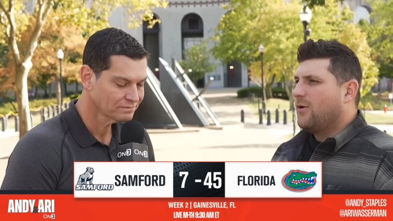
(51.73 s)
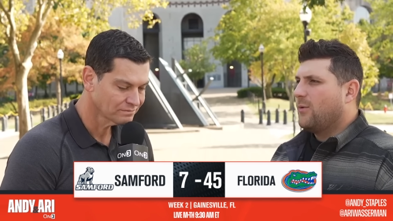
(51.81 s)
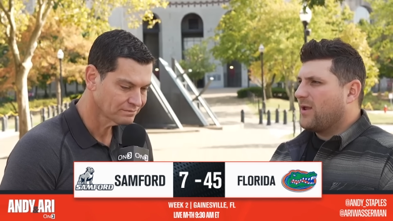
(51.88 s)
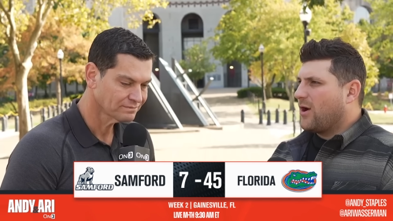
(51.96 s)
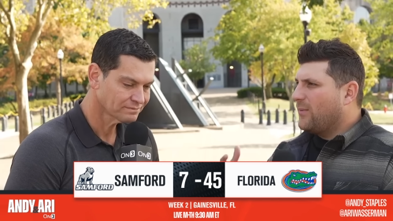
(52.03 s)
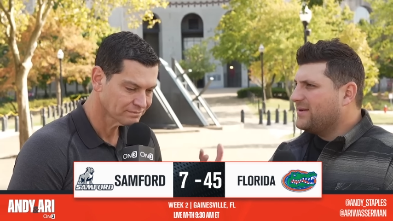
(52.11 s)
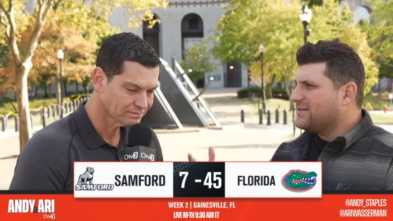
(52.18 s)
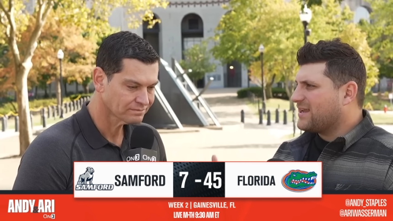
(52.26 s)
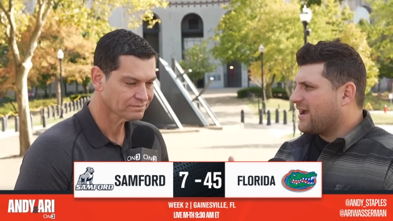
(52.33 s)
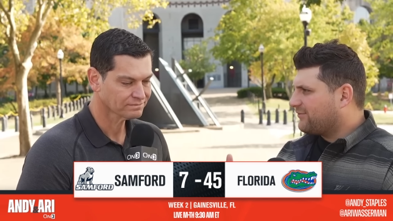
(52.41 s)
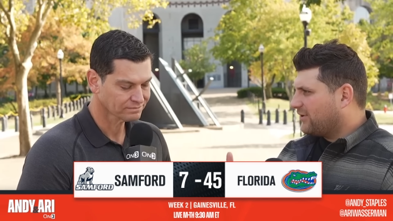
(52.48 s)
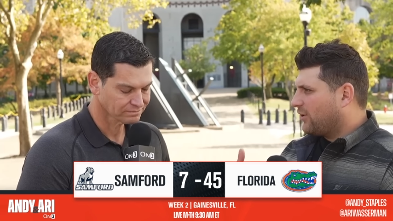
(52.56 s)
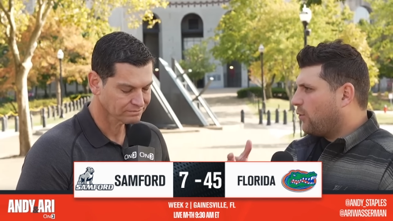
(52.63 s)
Speaker 1: We always
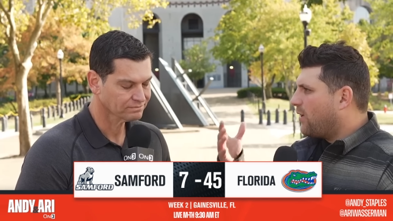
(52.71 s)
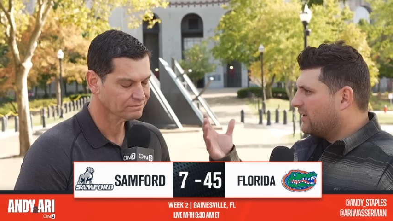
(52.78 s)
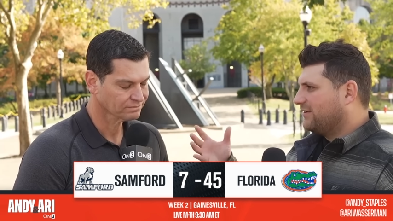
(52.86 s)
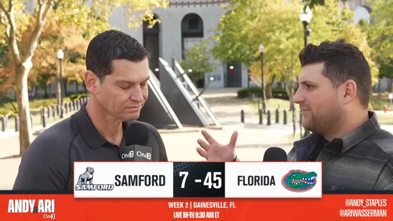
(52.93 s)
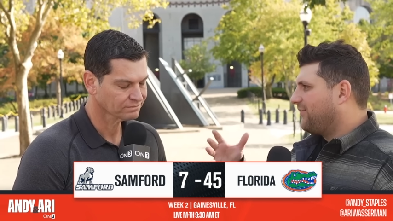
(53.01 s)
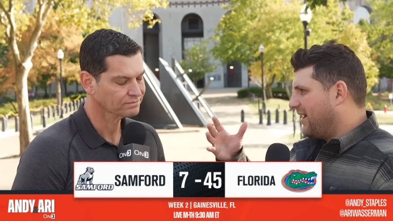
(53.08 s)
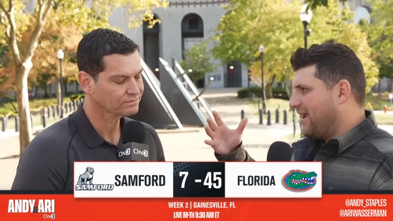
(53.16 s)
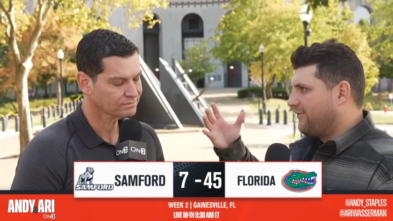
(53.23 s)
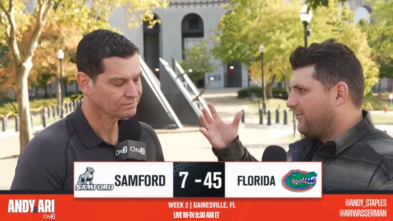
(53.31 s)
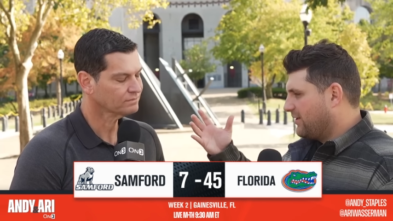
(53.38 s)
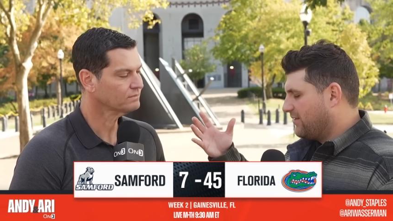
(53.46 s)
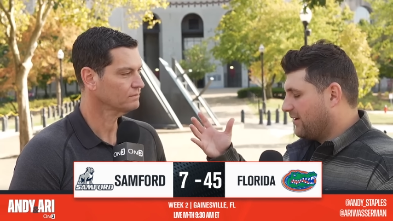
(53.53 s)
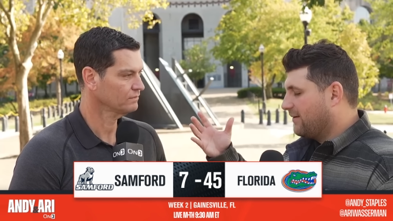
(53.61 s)
have to quantify
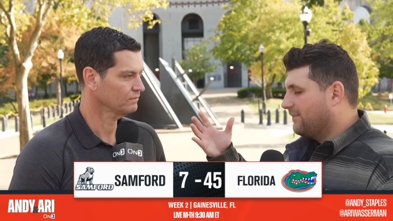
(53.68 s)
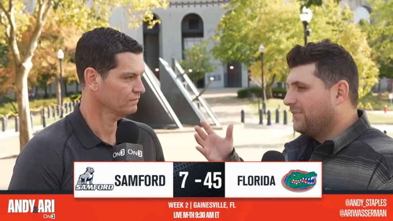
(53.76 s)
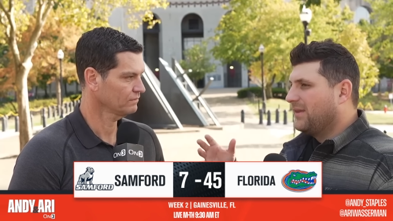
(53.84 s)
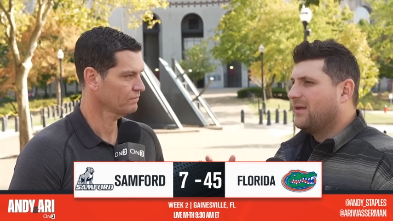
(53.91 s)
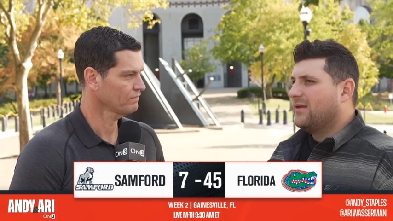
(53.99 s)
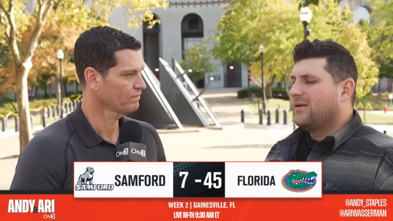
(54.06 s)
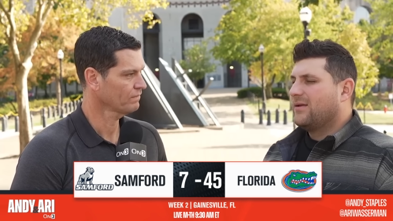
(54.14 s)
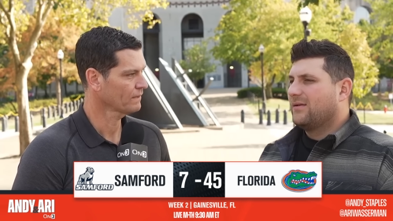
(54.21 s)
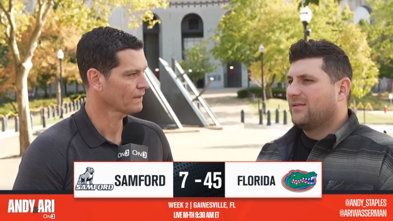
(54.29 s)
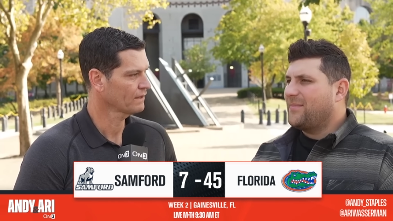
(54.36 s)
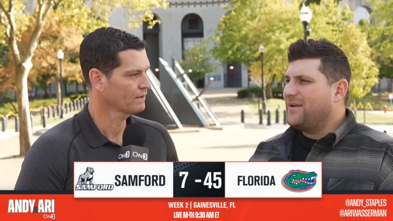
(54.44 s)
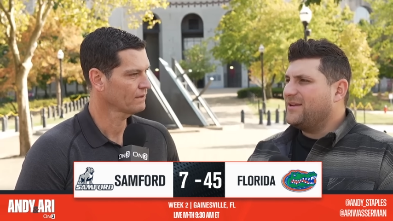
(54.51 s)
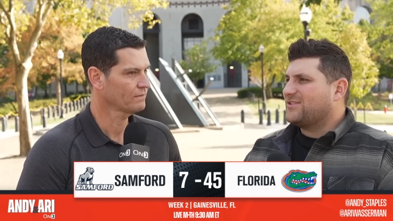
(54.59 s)
everything.
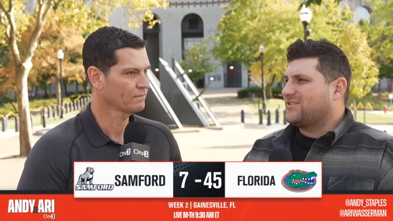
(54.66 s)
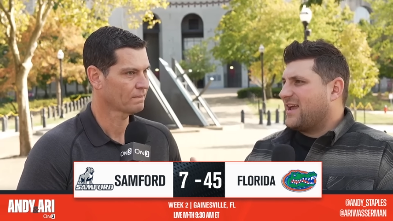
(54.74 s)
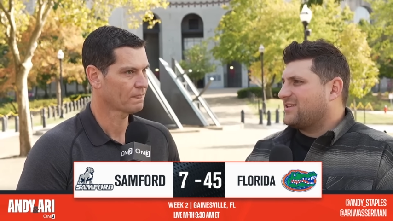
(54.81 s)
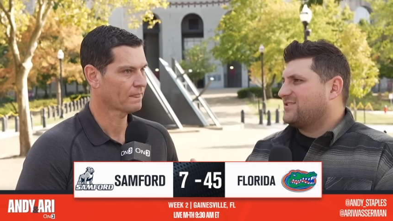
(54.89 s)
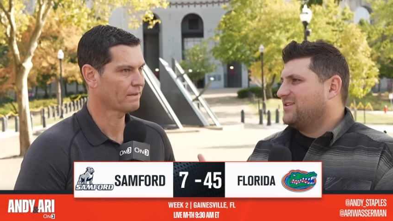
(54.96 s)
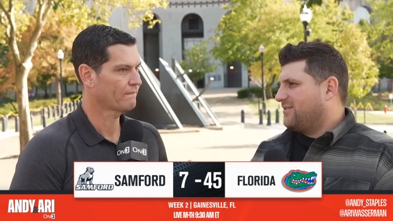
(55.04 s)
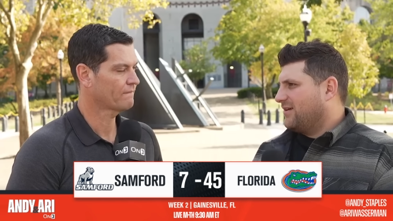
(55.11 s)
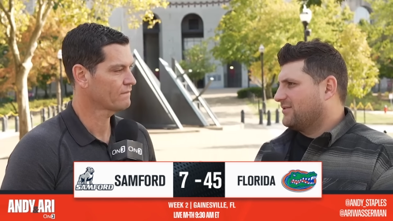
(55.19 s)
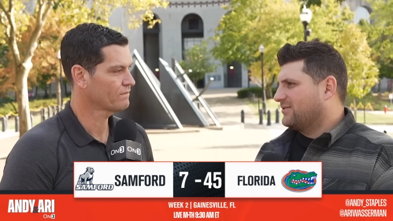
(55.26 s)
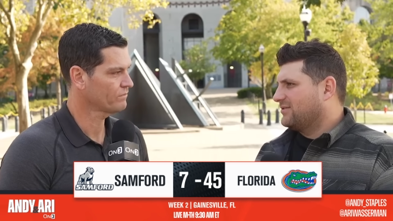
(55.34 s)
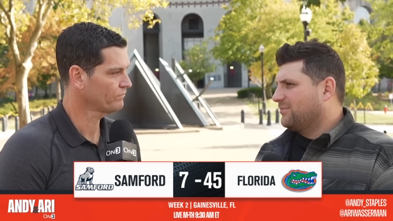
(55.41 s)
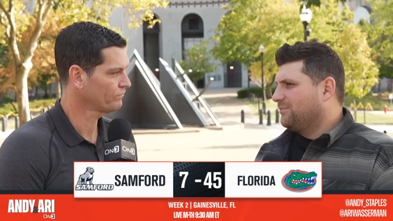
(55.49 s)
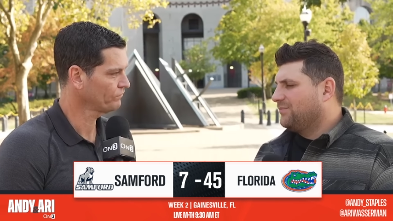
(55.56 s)
Let me just ask you
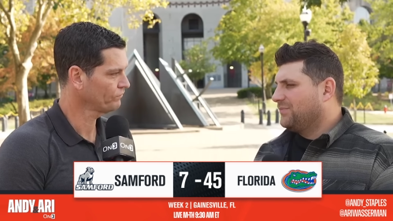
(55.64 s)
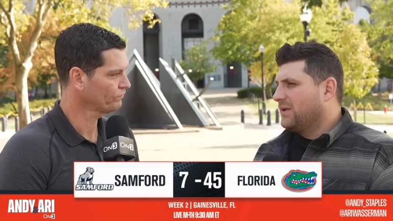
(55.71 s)
this.